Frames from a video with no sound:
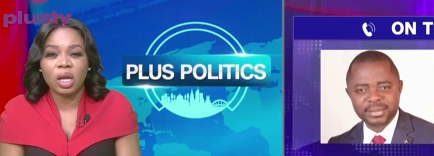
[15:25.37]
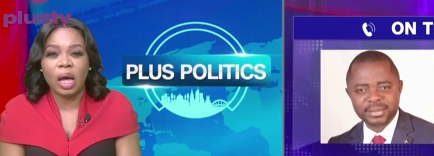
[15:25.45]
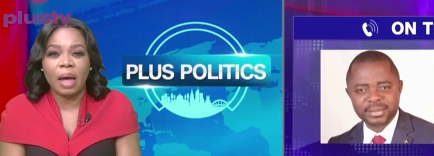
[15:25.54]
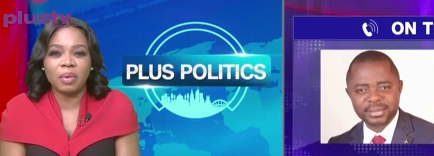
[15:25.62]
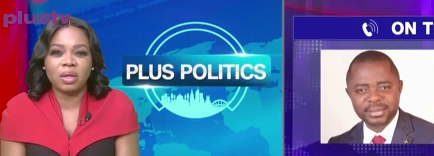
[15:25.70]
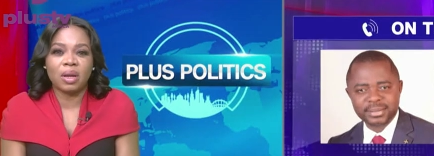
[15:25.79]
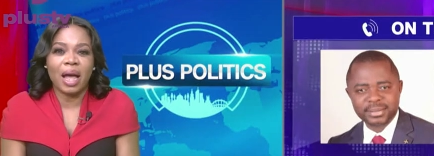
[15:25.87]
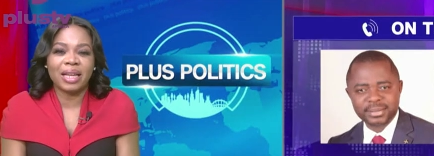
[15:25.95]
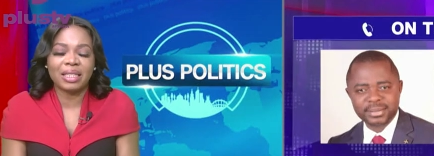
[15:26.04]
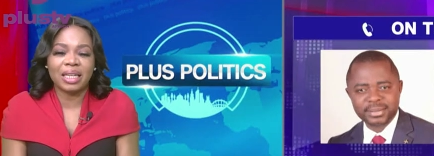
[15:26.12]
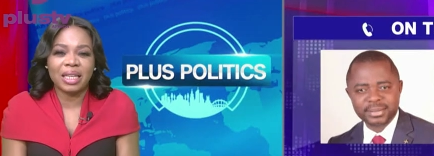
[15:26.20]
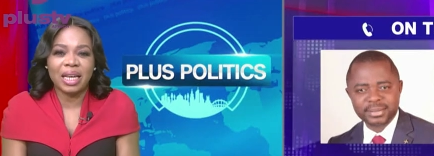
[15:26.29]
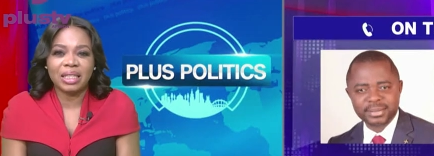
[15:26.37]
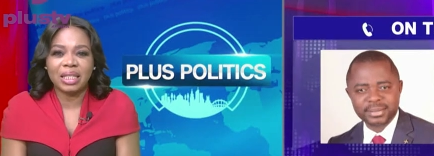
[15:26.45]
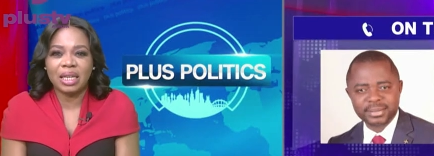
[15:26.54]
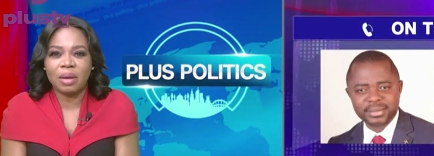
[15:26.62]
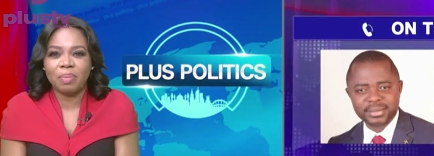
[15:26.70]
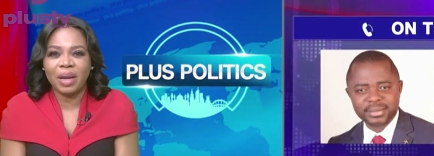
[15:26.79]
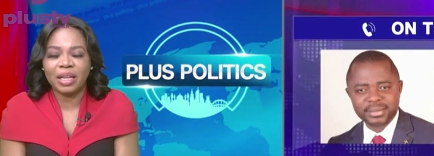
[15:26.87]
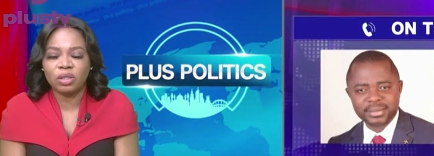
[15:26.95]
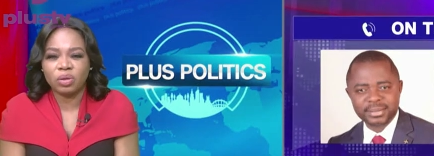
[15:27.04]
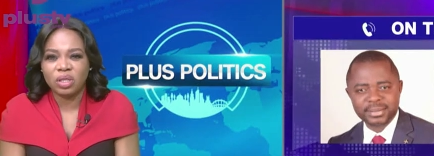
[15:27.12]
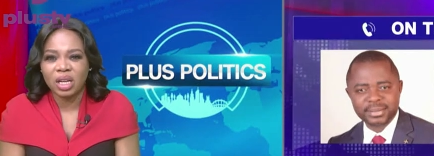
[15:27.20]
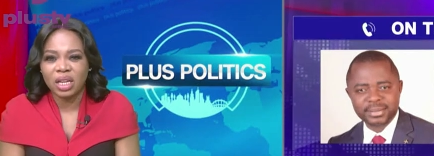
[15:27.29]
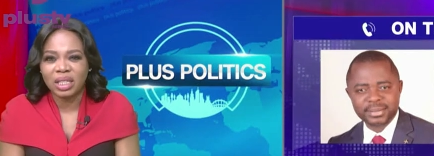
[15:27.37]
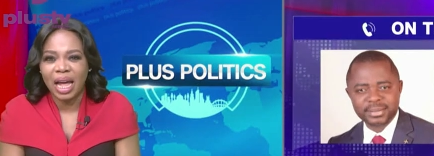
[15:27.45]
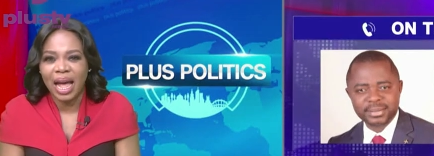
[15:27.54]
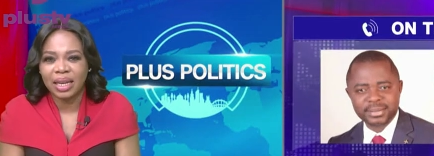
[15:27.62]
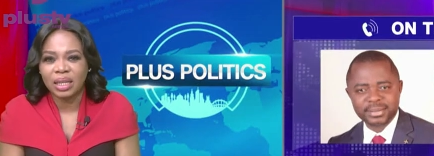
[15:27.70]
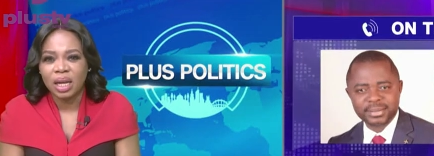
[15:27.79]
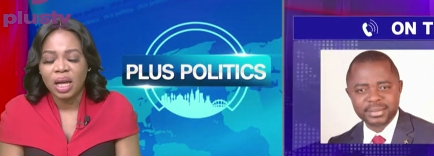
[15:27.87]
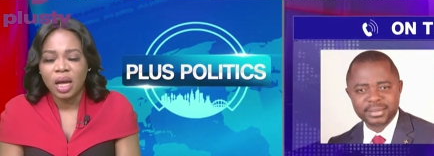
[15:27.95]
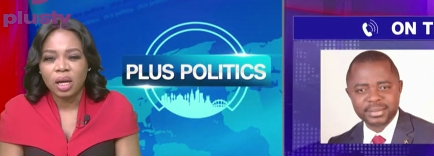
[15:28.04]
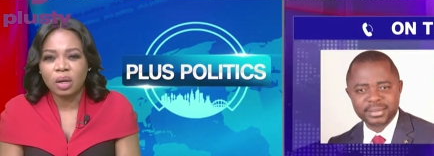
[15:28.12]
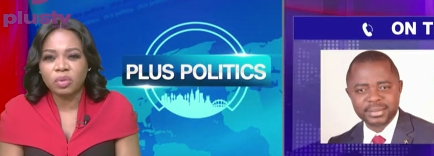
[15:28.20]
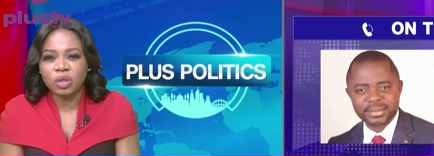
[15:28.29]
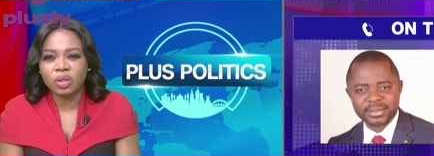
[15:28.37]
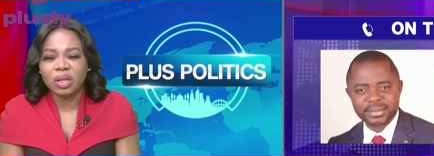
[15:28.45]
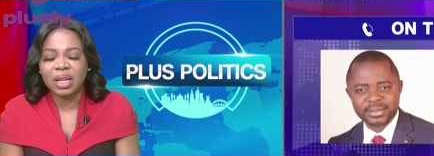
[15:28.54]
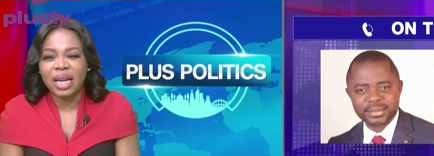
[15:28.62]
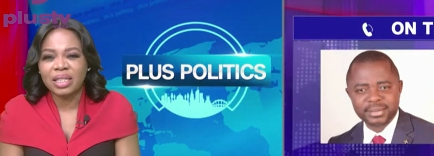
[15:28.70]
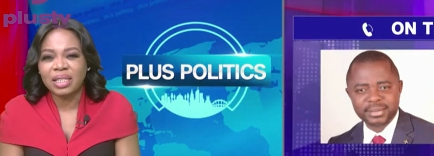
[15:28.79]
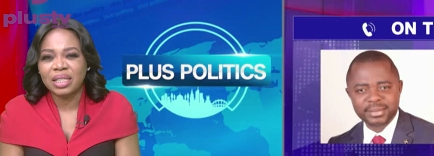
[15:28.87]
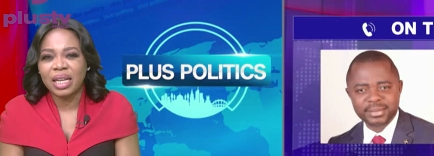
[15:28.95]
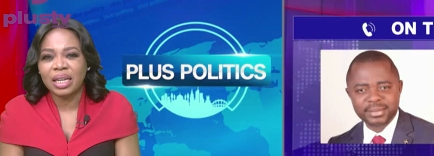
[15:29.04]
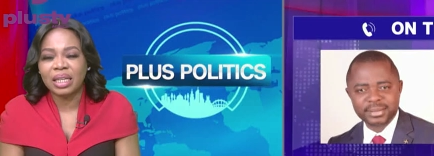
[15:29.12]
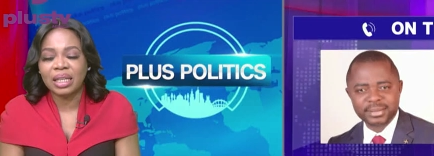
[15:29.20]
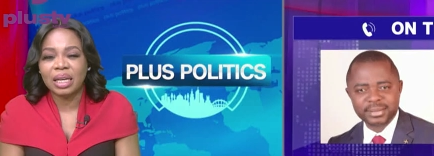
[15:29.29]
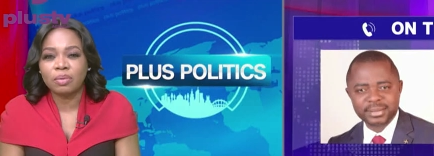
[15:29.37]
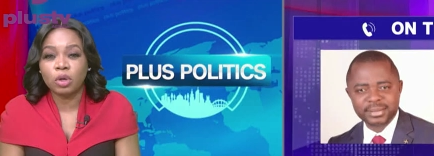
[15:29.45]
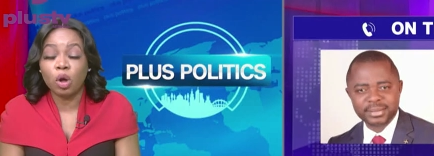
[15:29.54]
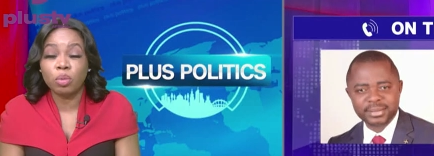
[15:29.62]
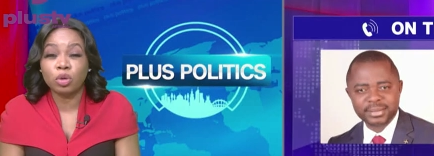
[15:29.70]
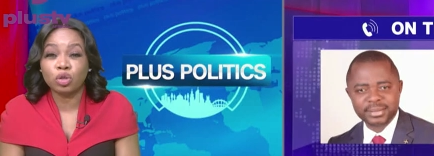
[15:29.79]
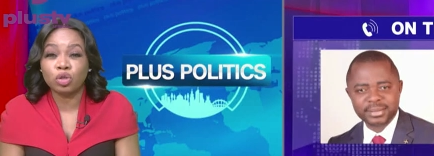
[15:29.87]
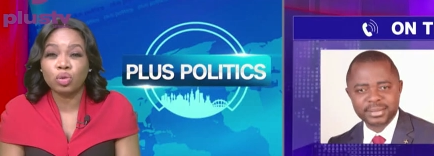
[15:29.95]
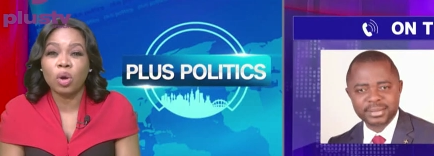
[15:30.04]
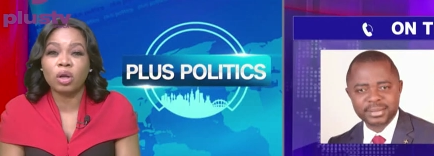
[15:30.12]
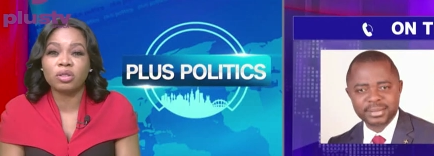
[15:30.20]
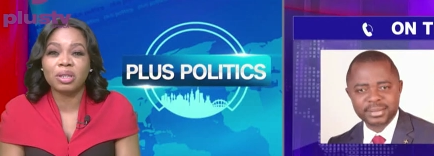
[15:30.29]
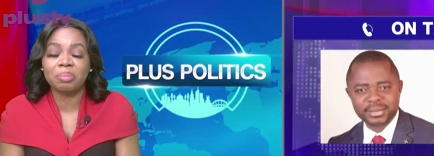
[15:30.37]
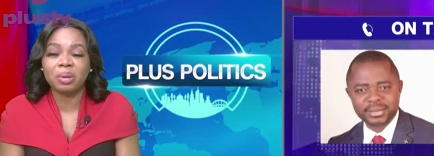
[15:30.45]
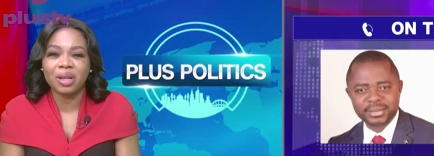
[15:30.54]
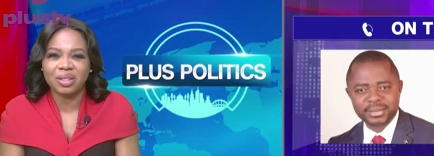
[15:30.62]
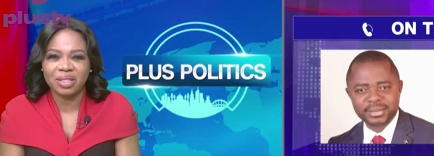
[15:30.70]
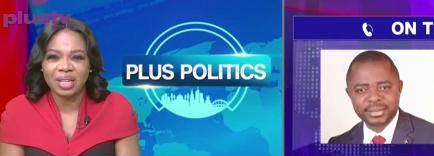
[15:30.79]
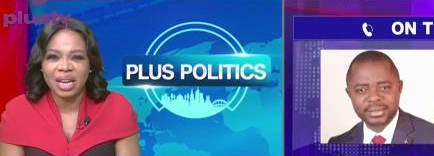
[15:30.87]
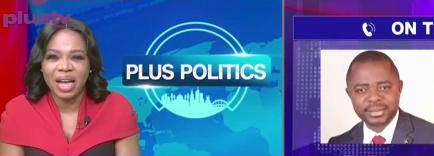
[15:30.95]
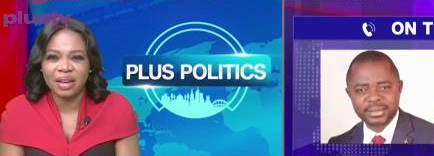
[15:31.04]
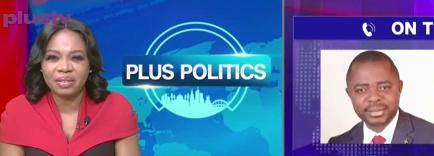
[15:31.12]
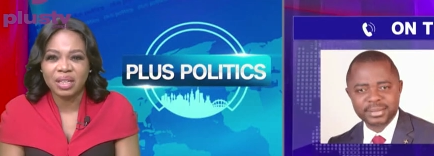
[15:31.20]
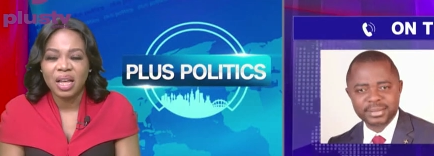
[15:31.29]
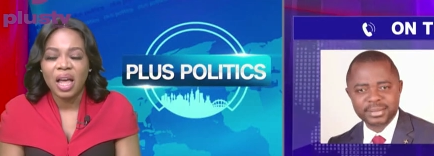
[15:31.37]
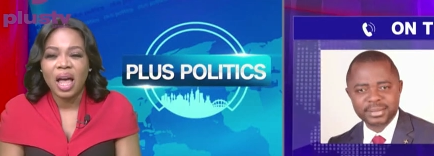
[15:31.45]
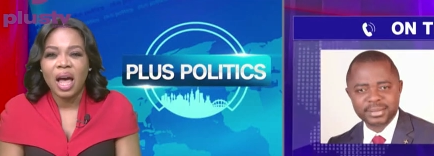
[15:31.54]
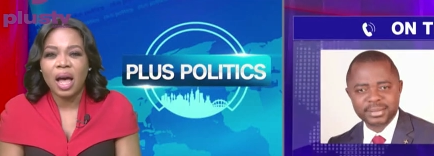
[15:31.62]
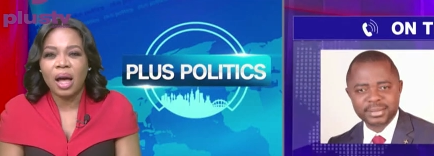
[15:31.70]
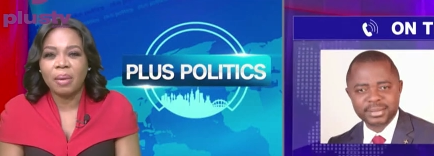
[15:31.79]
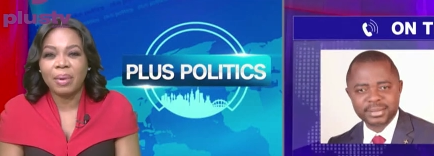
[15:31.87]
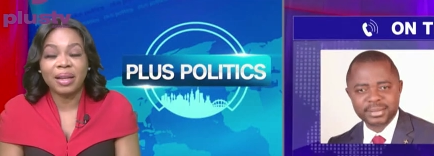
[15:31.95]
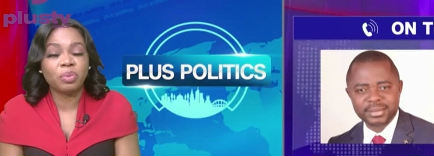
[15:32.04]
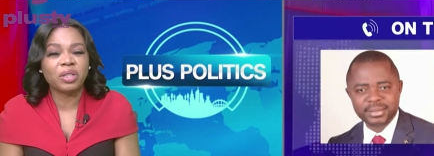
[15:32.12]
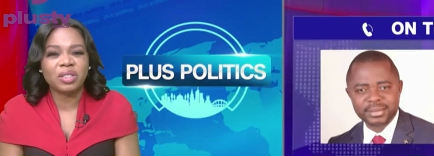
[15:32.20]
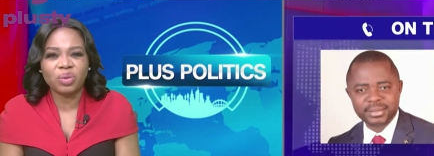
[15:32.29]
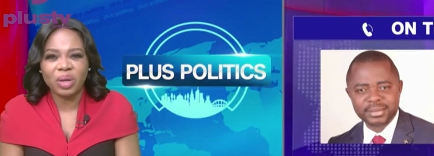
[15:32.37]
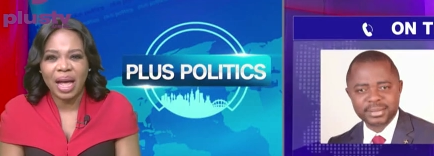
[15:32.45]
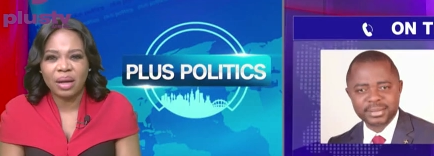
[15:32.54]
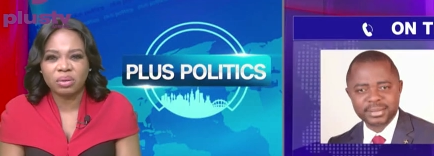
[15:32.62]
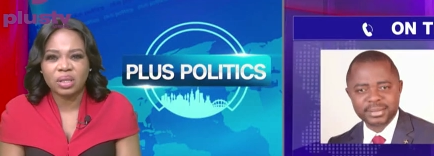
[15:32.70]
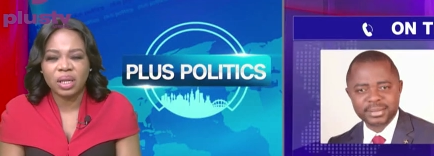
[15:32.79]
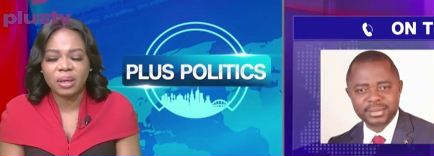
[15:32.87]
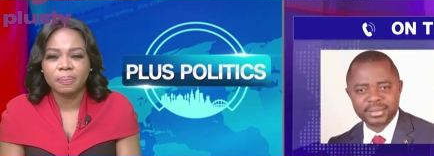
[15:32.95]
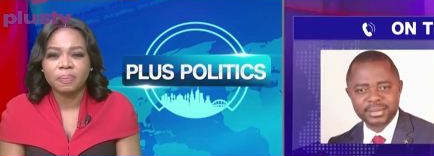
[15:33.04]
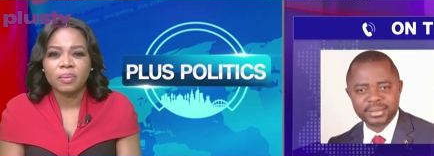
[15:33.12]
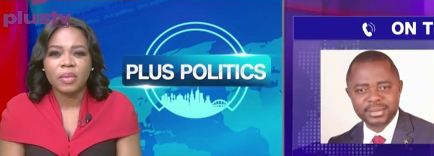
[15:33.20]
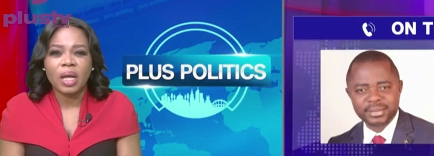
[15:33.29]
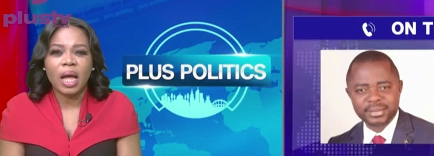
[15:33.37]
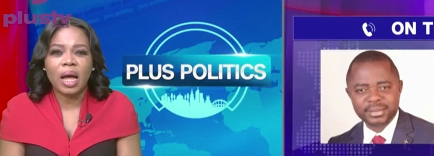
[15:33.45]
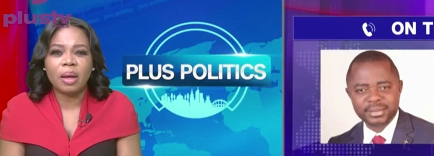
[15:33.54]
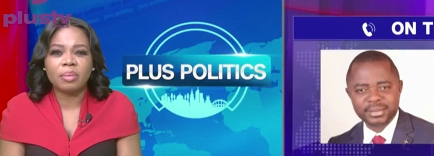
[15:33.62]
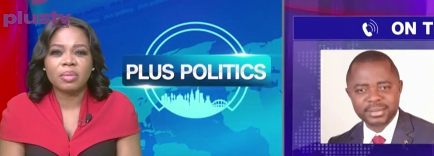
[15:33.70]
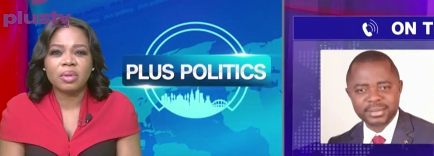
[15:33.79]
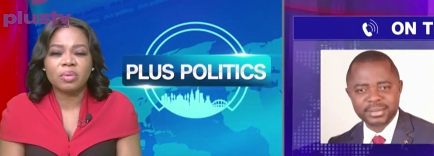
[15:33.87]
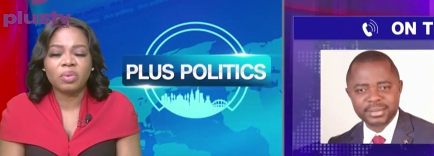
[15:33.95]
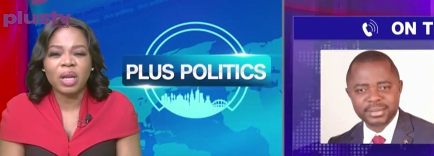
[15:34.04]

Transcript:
Speaker 1: Eh, I mean, as of yesterday, Plateau State had communal clashes that claimed almost 200 plus lives, um, and we're still counting. Um, we